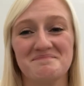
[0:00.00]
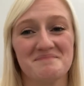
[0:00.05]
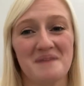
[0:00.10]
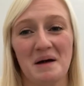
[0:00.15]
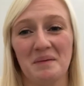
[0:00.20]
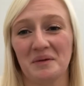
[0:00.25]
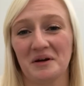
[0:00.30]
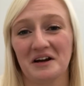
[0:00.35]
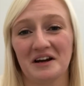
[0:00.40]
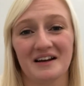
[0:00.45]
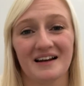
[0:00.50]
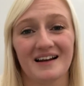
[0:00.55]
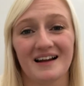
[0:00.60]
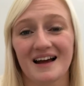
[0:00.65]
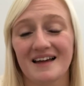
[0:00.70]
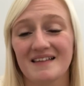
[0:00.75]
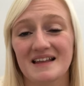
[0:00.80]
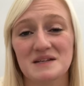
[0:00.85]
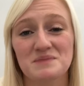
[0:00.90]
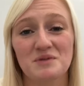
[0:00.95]
I'm not gonna
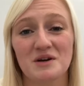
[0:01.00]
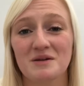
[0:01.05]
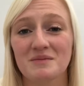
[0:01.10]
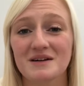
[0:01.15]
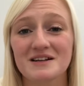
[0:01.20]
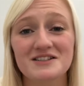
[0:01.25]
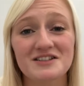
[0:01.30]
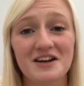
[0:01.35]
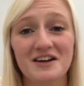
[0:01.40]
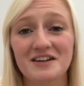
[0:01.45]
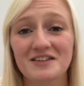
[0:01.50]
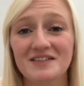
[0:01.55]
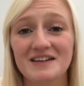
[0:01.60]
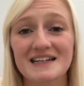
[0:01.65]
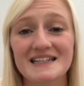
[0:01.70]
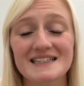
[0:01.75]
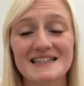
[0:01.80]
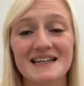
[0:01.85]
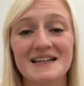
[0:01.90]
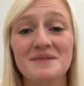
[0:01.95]
lie, that's pretty much the only
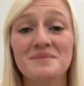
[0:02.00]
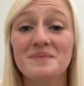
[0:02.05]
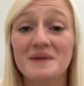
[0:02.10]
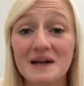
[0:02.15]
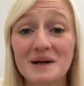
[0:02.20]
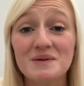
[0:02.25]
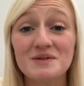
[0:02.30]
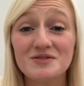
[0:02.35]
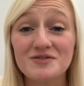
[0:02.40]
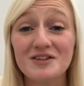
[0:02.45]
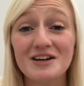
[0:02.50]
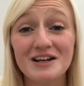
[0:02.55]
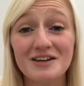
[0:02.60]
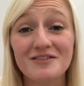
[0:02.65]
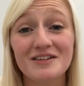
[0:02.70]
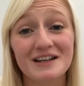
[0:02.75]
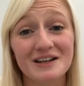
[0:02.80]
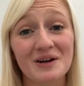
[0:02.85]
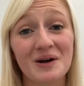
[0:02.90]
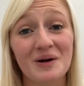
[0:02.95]
reason. But it was
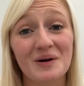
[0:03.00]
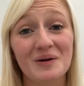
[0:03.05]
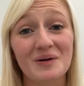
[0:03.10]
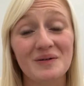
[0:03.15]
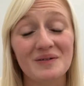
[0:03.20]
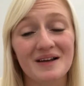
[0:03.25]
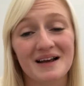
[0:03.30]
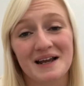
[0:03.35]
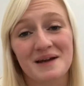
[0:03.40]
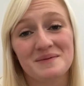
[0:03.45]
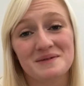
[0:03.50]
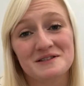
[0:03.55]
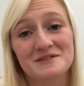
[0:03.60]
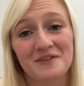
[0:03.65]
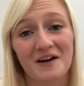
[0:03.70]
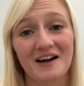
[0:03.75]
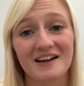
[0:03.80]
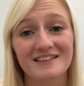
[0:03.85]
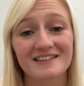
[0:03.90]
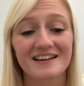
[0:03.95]
really cool, like, it was
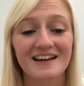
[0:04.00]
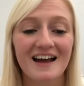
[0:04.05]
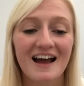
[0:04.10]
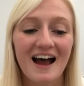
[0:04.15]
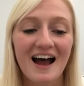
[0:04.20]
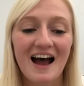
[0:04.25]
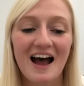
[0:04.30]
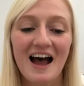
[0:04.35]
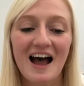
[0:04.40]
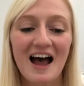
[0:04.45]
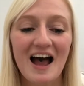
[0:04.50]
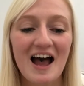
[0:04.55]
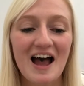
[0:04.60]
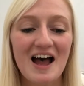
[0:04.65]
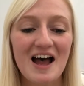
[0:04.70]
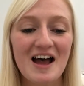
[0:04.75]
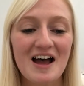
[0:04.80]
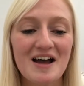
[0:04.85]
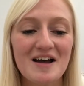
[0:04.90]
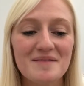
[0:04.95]
fun.
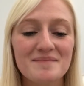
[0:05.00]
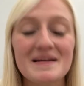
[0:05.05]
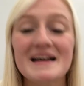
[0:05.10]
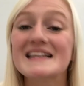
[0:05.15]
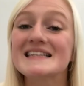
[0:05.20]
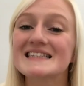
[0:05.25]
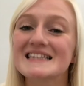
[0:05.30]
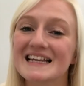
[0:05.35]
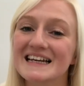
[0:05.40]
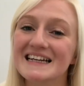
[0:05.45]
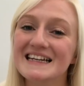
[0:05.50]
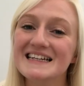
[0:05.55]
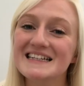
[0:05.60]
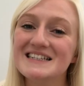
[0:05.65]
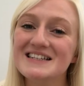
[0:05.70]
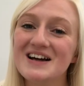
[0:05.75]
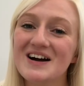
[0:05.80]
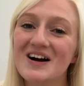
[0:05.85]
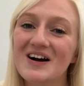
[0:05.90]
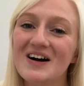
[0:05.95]
Slinky
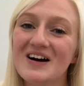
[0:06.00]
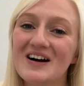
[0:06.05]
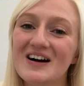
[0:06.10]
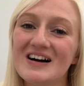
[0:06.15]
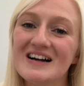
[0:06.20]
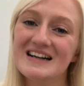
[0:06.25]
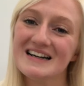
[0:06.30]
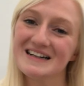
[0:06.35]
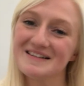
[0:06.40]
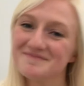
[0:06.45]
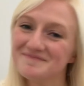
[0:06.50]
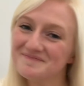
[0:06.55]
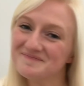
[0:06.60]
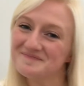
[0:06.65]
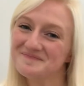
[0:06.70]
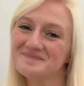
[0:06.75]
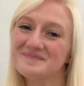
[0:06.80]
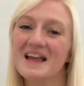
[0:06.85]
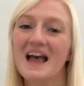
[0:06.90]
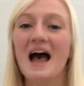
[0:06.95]
Dog.
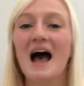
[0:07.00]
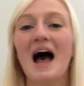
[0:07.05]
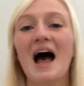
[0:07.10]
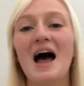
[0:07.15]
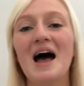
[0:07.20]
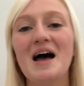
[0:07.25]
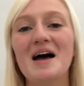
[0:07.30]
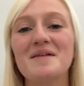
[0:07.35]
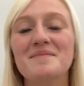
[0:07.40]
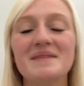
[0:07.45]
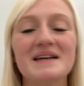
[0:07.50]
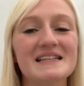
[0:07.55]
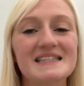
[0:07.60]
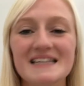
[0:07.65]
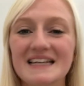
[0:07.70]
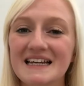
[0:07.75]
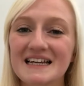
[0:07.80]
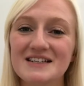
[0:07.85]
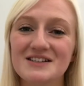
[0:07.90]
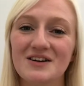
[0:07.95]

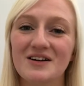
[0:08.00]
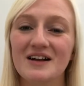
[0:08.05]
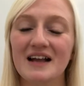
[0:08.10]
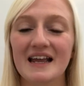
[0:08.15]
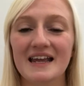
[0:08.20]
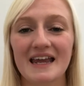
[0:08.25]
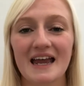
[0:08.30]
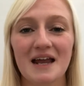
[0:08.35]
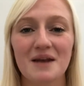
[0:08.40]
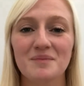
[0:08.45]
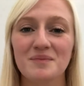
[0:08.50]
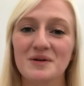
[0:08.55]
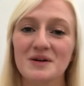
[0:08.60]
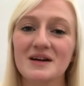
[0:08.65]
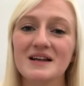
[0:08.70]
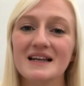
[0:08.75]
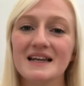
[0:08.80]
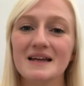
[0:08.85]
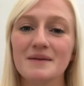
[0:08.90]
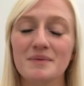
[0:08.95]
Slinky Dog, again,
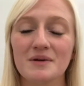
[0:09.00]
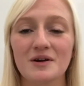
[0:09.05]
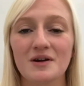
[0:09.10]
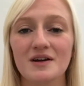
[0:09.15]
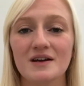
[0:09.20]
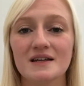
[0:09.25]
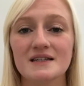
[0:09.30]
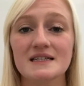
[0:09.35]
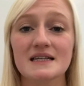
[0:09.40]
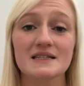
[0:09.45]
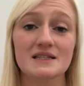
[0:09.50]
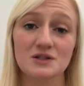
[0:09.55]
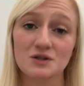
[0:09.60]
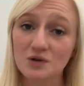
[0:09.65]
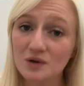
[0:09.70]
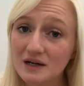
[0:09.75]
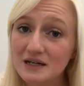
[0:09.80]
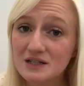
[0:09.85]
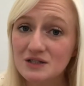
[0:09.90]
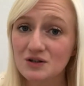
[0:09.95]
purely because it's a
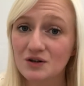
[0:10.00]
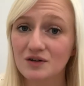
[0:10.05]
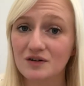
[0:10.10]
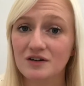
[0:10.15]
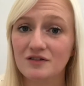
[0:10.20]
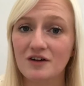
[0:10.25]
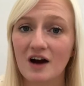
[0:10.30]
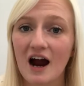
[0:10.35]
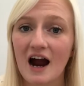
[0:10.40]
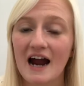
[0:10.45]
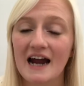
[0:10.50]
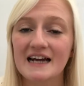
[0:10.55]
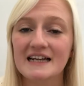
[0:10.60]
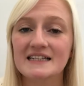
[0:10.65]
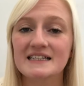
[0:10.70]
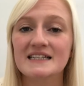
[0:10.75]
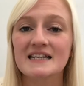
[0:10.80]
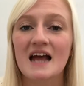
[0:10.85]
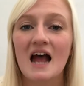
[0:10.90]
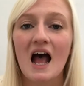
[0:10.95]
Toy Story
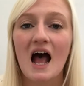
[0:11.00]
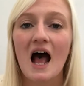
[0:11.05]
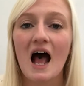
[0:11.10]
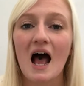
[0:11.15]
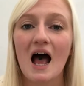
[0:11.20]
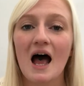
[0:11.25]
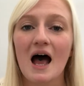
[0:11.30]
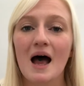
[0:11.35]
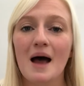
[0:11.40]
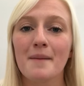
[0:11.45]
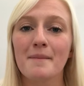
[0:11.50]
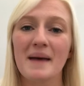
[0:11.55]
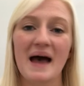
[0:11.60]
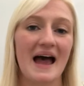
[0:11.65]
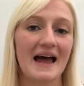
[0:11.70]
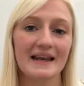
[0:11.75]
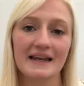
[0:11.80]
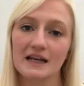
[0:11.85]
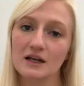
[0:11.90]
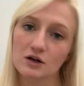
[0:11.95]
ride. And
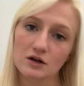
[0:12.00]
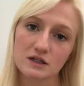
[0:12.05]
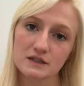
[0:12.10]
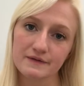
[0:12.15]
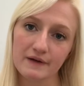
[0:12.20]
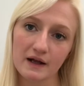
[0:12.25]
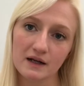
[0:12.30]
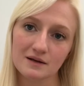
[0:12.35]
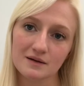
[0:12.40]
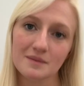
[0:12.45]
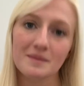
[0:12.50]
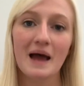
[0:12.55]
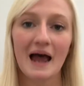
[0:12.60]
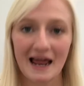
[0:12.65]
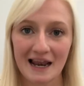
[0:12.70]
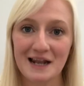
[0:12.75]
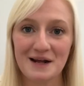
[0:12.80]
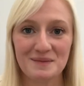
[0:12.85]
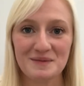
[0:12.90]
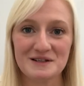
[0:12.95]
it looks fun.
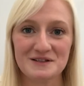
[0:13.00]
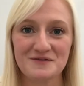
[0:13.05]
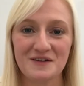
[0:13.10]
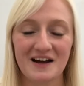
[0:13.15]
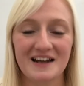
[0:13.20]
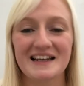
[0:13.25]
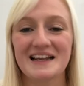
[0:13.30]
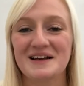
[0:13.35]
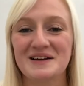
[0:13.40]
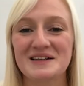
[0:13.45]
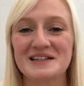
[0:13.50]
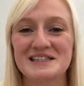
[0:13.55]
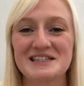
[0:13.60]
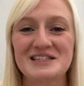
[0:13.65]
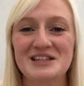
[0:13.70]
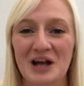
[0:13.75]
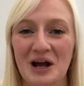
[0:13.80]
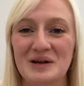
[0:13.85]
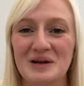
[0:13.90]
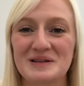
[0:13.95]
And it was fun. It was
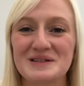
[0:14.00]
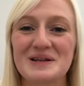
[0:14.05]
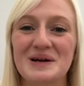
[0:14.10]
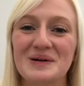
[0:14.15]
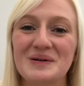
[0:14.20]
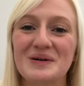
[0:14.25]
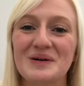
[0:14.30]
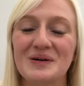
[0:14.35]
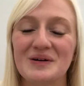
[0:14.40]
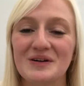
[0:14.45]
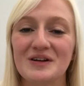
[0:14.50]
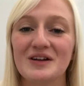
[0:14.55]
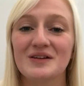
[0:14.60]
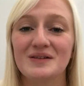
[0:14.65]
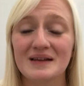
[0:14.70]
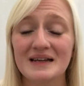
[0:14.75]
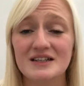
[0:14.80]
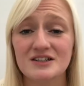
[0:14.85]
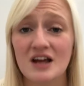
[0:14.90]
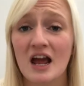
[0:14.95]
so cool. You
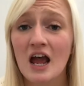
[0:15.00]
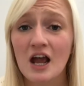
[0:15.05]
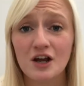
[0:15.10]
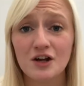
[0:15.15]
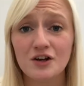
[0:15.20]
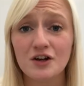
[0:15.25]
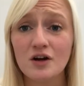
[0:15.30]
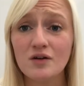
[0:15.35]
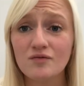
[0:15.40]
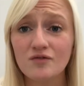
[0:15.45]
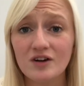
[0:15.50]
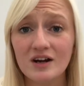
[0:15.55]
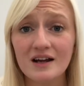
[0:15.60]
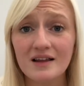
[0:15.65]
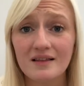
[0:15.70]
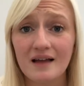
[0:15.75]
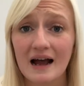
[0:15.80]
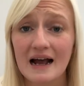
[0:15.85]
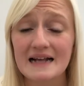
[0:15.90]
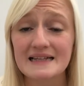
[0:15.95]
don't
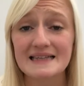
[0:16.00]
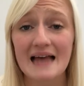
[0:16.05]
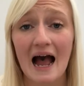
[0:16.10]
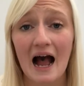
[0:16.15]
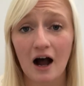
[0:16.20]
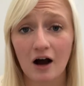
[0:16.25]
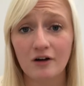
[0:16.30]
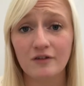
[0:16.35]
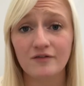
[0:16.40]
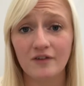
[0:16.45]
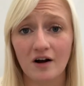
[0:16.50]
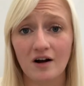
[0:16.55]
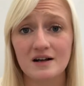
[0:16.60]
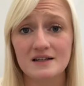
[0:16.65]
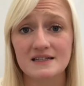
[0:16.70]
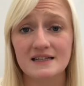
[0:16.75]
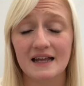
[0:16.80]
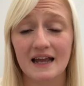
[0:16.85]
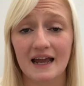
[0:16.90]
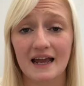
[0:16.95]
realise how
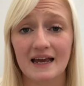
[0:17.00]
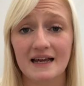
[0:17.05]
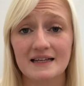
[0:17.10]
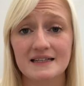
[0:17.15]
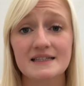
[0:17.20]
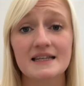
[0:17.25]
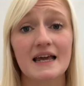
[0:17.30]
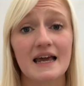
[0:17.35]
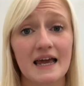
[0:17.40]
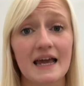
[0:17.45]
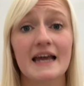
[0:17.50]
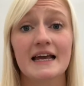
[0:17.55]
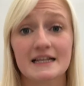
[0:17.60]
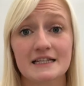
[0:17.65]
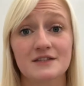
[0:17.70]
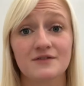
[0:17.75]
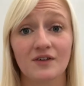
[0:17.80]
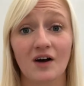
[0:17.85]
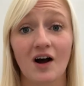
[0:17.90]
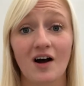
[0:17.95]
fast it is.
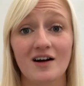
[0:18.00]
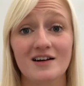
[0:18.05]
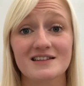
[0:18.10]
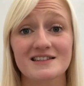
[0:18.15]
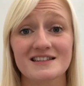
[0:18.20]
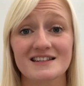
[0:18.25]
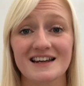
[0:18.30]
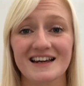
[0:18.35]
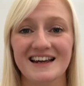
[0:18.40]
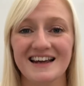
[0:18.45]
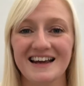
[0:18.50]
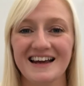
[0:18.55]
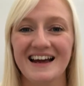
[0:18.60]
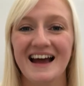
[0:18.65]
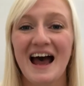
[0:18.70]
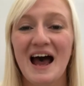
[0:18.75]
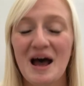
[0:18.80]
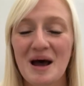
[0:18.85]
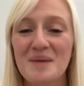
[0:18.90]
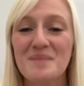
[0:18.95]
It's fast.
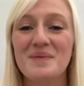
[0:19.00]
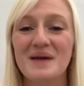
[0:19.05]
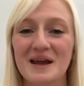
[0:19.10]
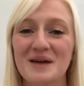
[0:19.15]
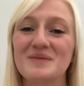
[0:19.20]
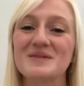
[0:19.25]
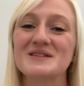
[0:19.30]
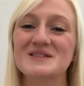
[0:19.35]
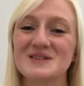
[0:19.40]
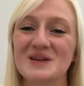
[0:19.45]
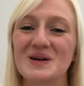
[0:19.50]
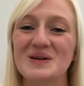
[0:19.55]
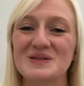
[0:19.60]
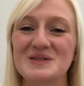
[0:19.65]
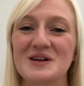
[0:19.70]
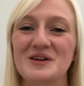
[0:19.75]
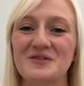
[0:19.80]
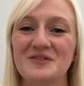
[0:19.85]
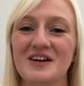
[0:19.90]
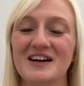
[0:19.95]
But it was so
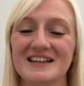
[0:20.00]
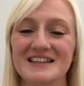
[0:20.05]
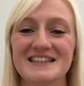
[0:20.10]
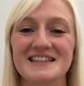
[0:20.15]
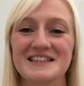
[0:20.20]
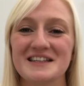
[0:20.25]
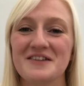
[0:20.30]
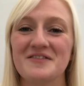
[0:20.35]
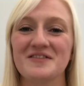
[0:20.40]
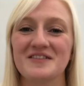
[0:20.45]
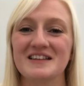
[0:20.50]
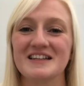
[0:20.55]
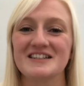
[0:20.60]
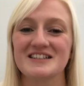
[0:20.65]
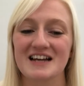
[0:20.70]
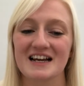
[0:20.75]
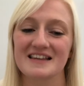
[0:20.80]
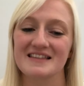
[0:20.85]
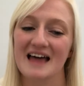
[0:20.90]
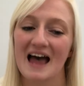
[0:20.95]
fun, so definitely
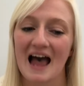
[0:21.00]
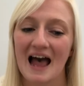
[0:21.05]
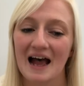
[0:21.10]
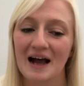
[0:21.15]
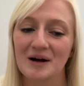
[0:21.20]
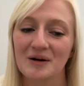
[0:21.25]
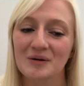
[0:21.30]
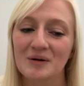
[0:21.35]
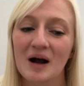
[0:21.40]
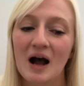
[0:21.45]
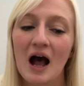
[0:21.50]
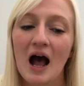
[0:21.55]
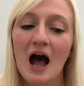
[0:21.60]
check that out.